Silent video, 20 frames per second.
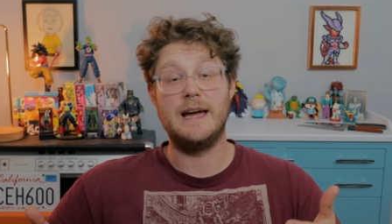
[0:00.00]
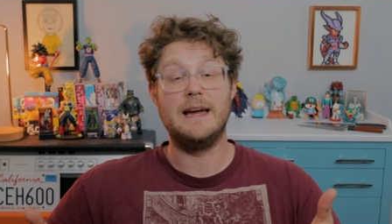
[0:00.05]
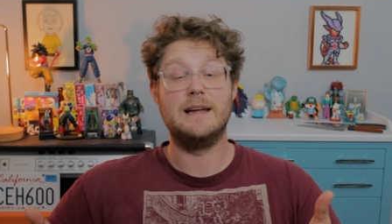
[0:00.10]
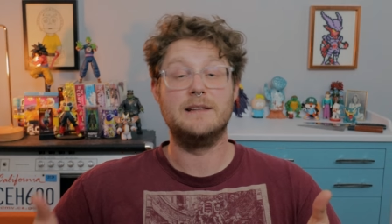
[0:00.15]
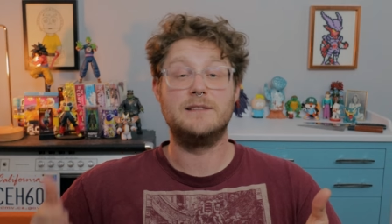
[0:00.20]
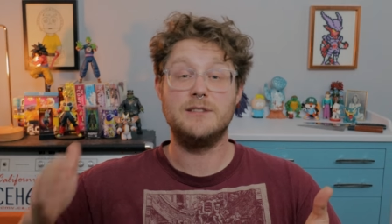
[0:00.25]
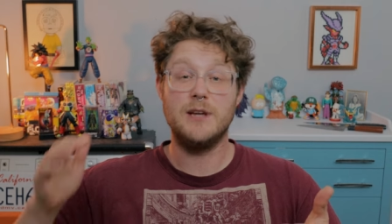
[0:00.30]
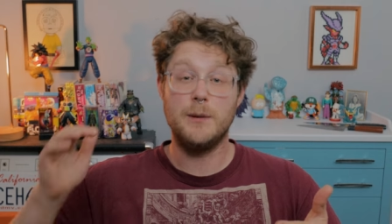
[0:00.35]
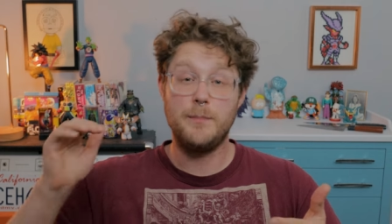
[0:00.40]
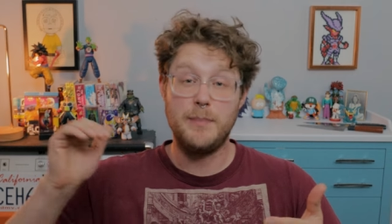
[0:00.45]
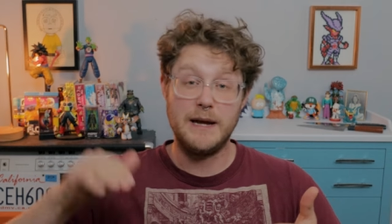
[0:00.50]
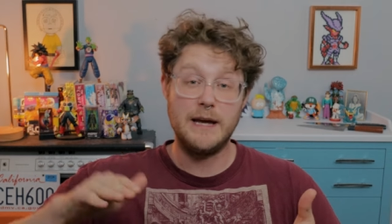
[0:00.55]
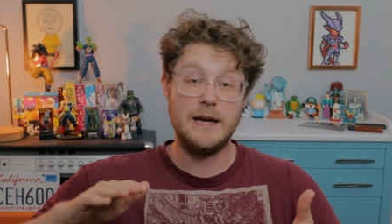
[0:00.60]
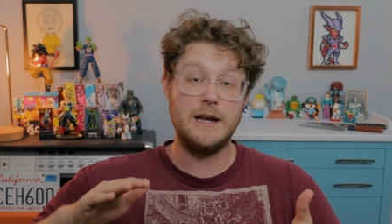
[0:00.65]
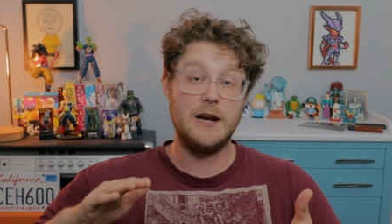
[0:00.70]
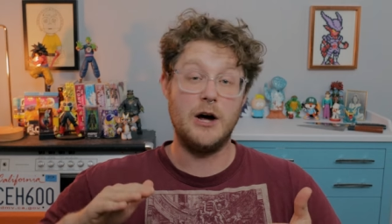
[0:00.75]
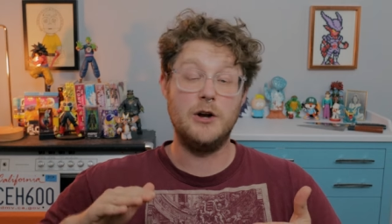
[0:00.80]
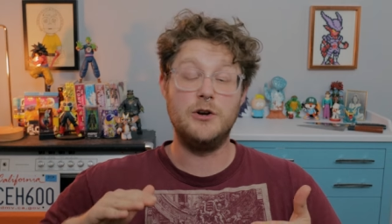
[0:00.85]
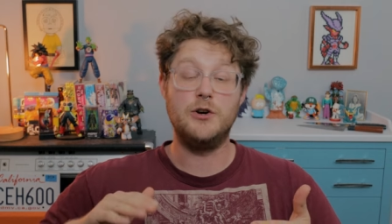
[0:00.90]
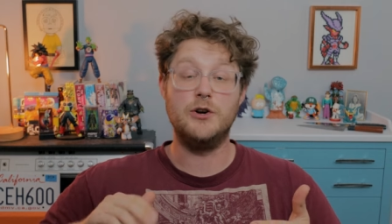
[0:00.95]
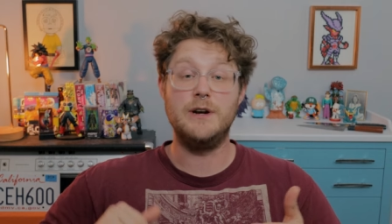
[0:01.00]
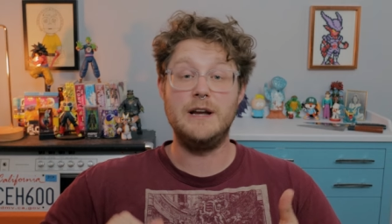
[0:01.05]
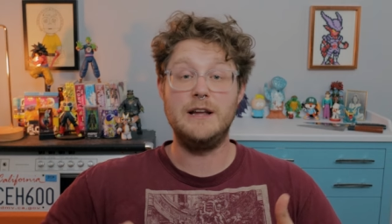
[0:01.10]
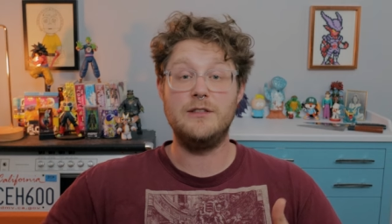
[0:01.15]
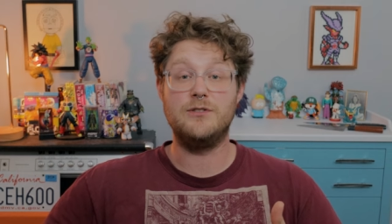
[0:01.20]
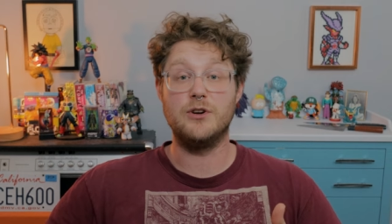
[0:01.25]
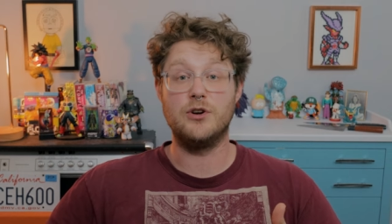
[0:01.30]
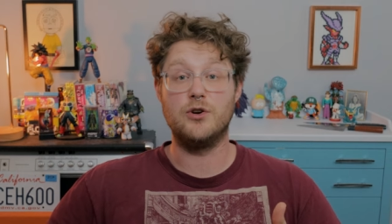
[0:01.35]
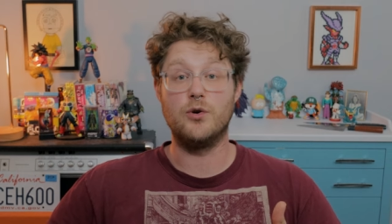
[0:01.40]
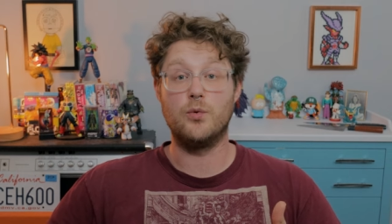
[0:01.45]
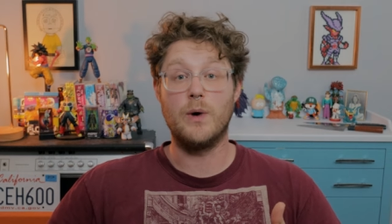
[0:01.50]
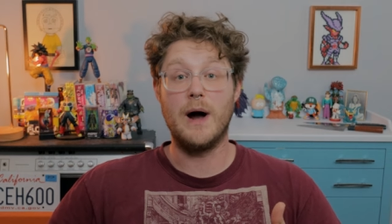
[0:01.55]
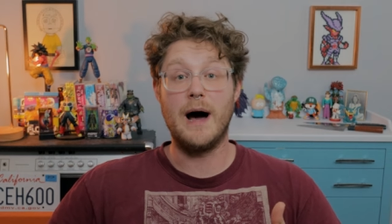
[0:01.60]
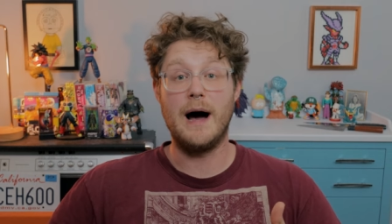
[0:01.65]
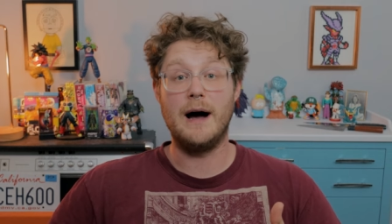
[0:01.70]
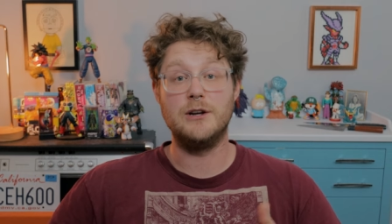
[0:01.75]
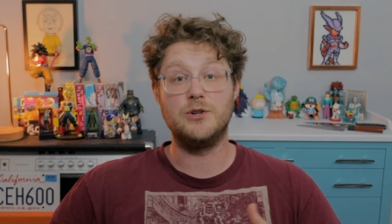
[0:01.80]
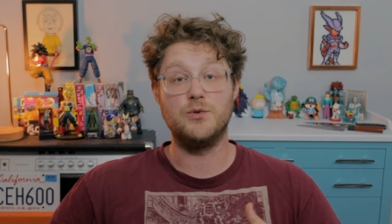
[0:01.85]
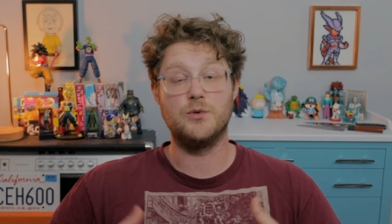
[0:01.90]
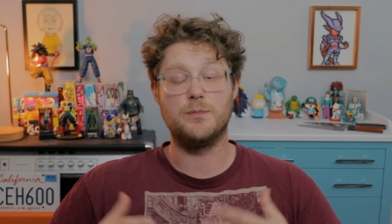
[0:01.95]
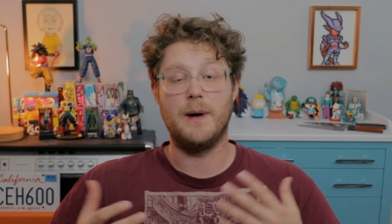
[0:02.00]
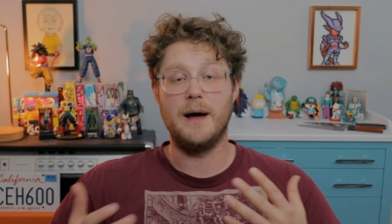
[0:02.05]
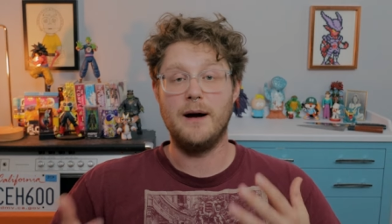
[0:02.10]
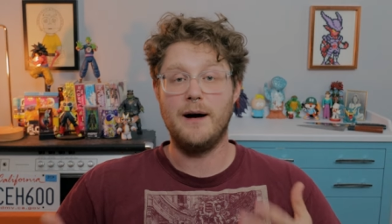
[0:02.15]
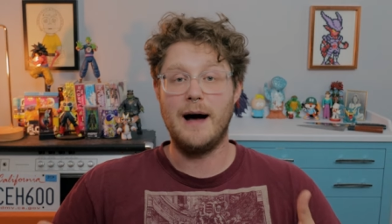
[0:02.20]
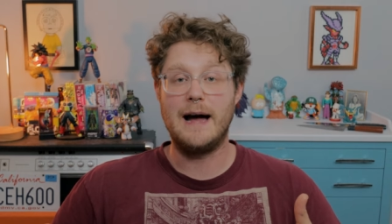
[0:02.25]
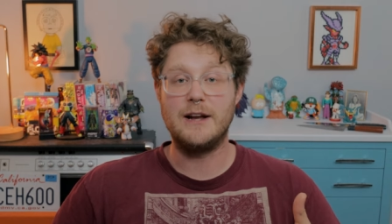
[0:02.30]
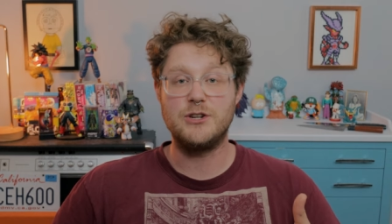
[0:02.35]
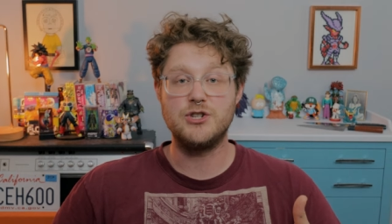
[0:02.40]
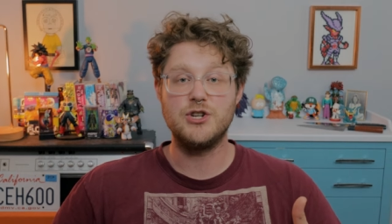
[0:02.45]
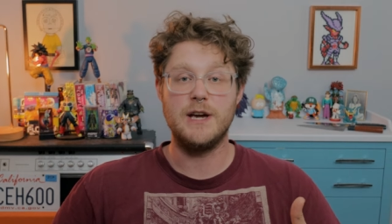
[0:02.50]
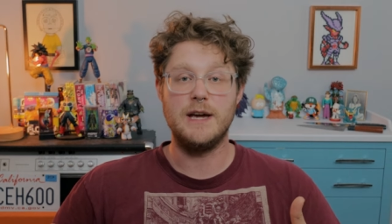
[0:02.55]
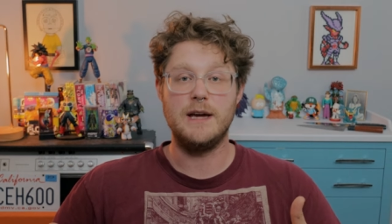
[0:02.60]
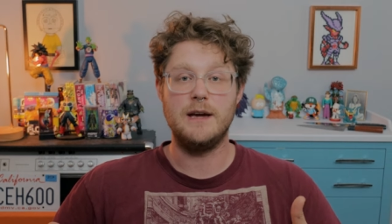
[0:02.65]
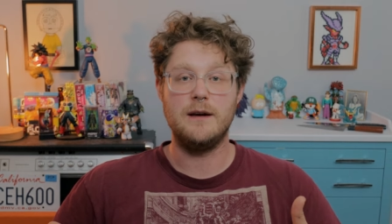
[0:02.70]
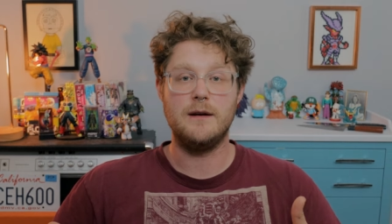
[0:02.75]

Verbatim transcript: and slipping in underneath the garage with my latchkey.